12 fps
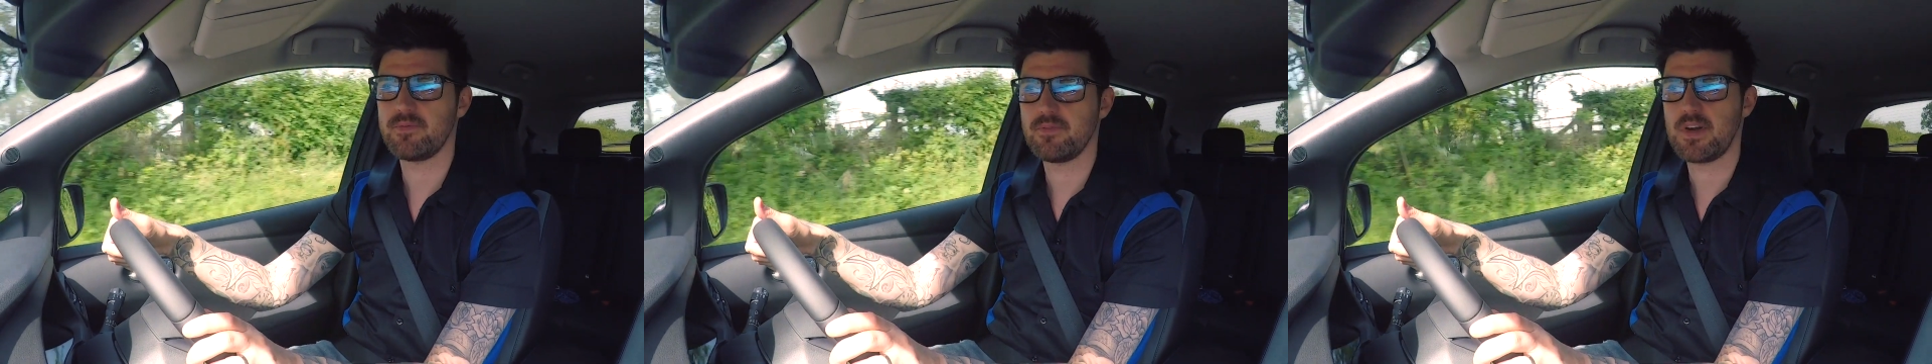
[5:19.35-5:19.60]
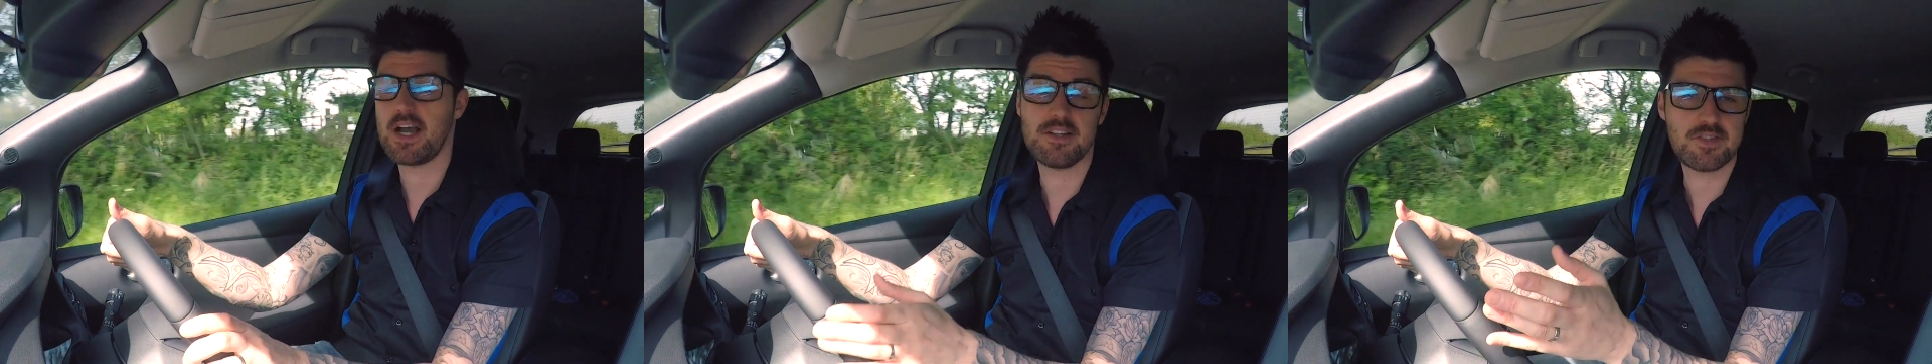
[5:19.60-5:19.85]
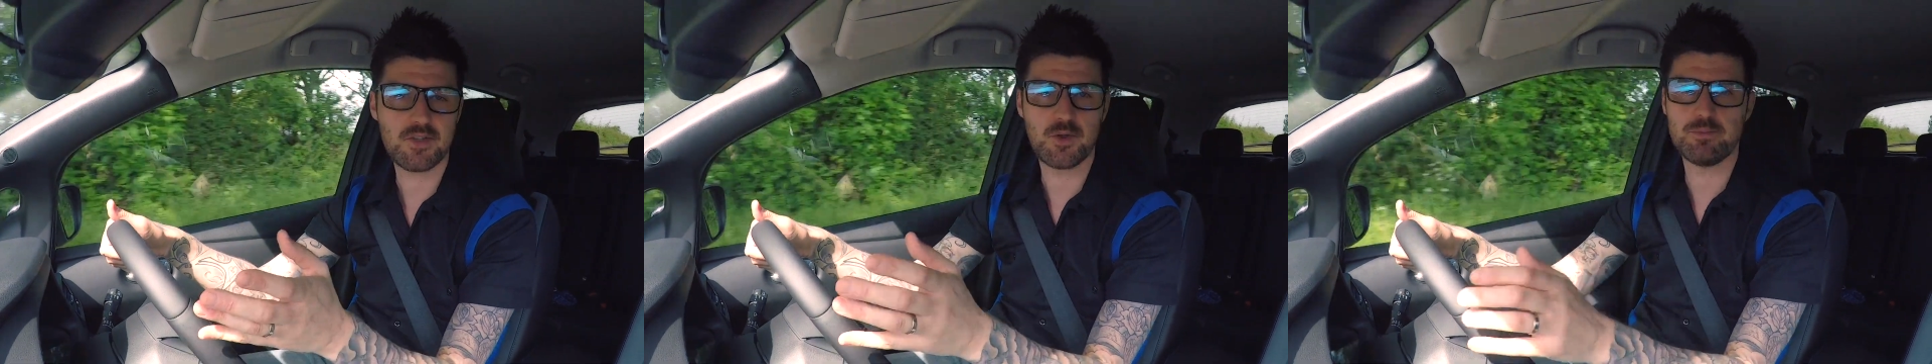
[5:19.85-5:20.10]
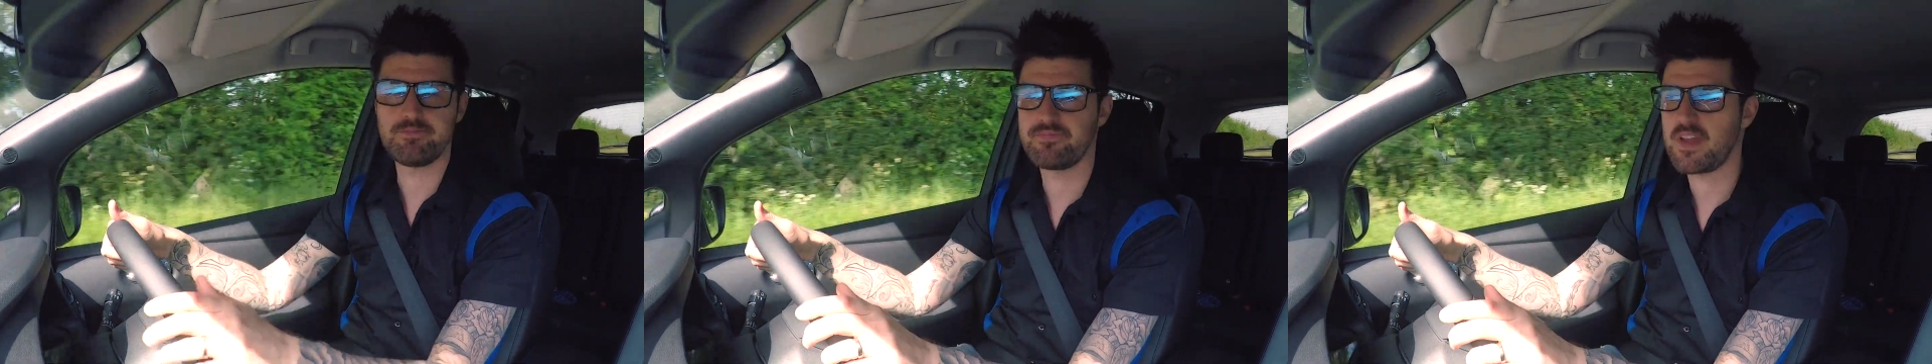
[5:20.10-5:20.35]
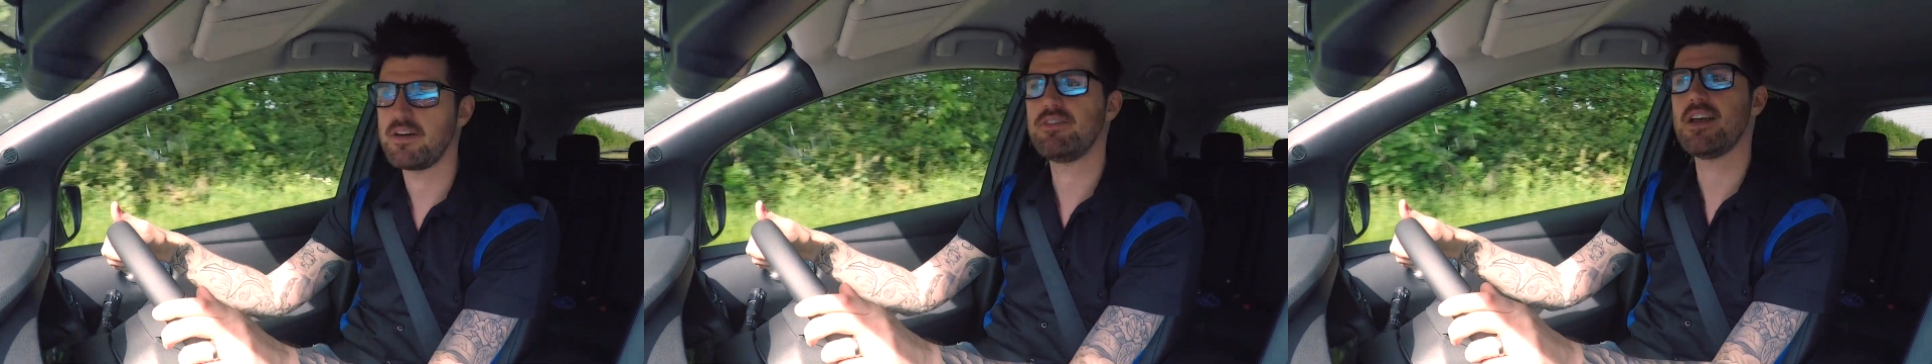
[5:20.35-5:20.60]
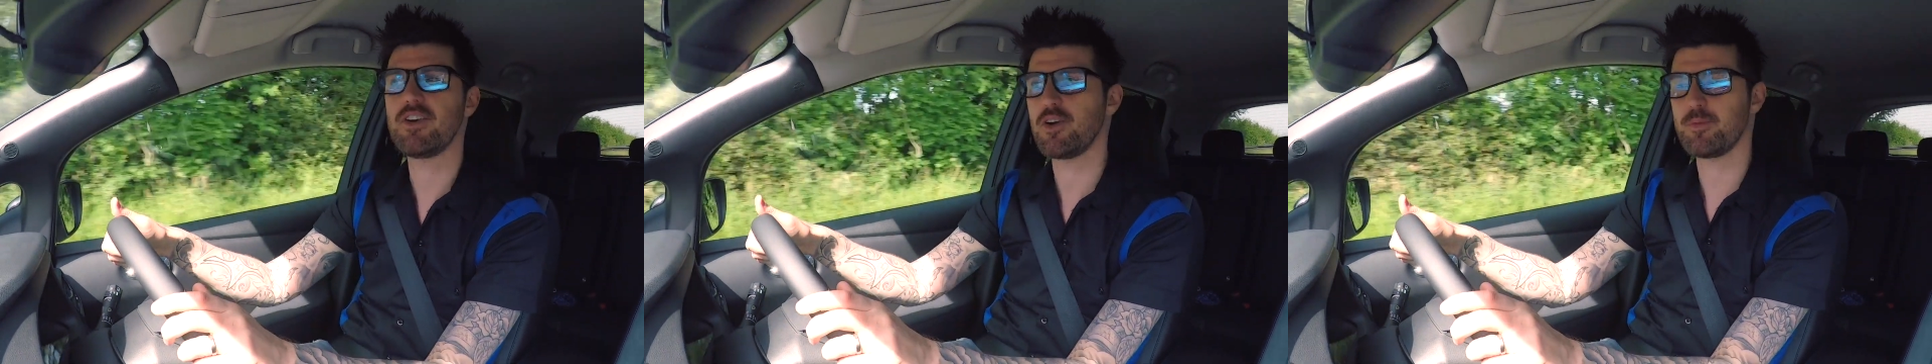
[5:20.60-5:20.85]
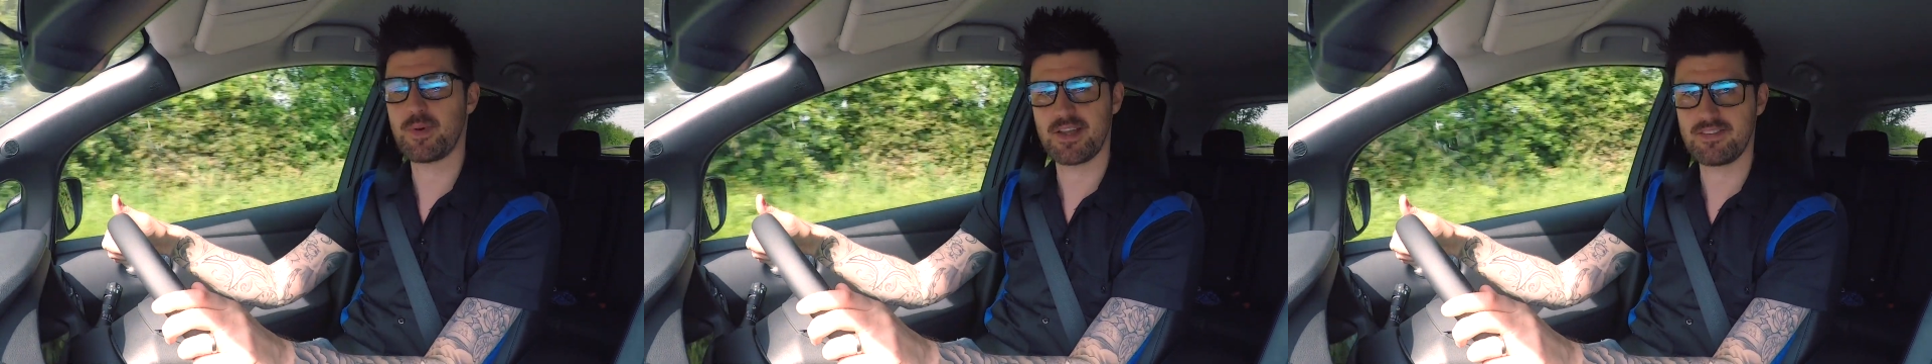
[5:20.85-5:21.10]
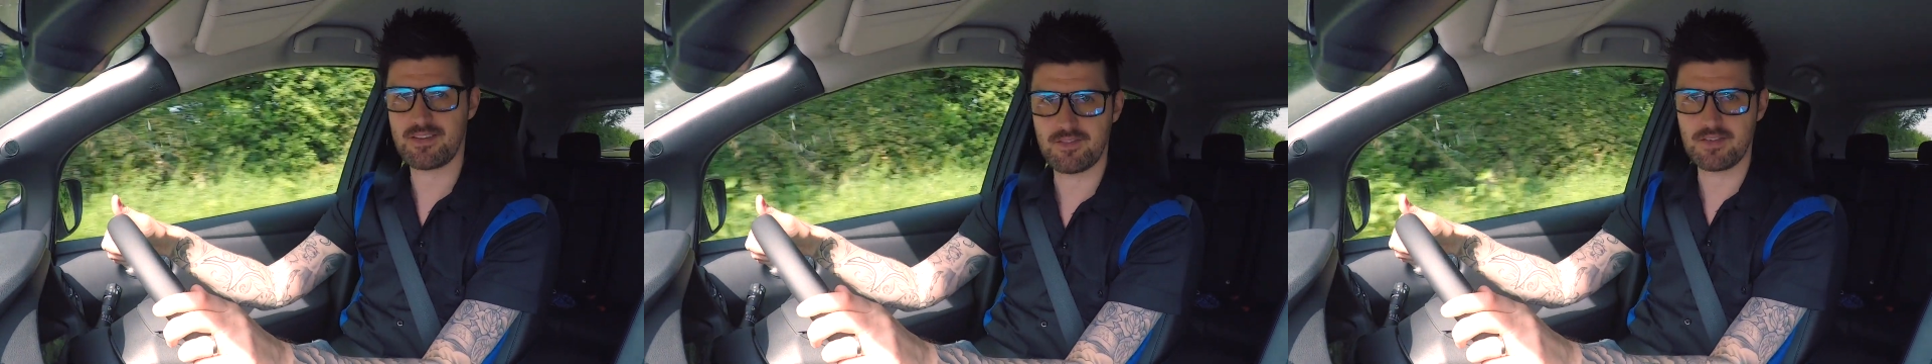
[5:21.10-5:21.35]
I assume never gone past
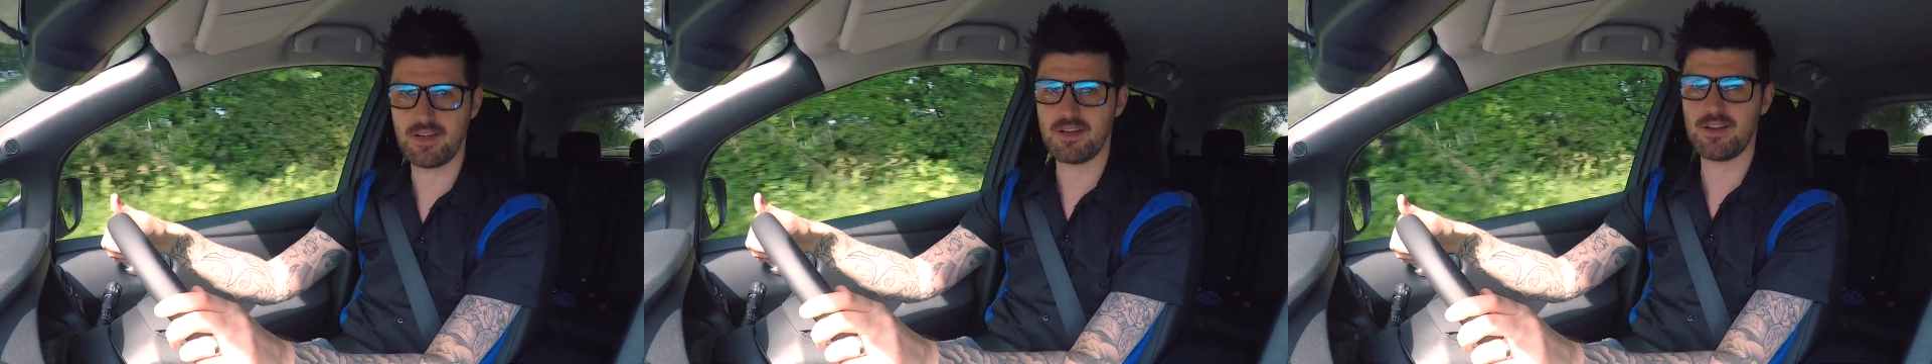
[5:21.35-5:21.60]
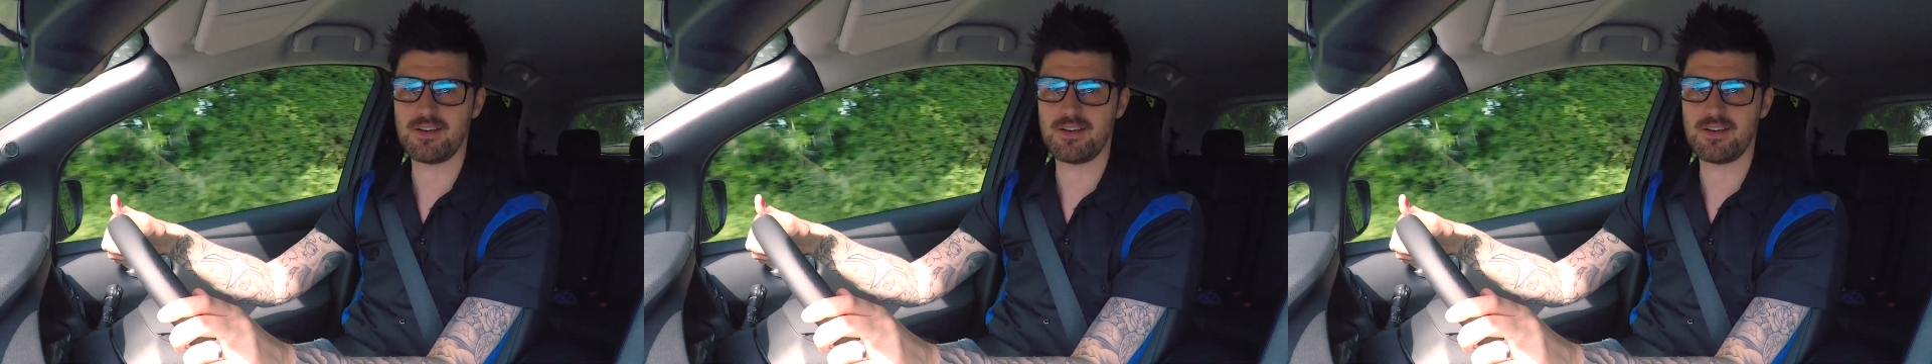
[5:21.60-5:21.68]
70 in it.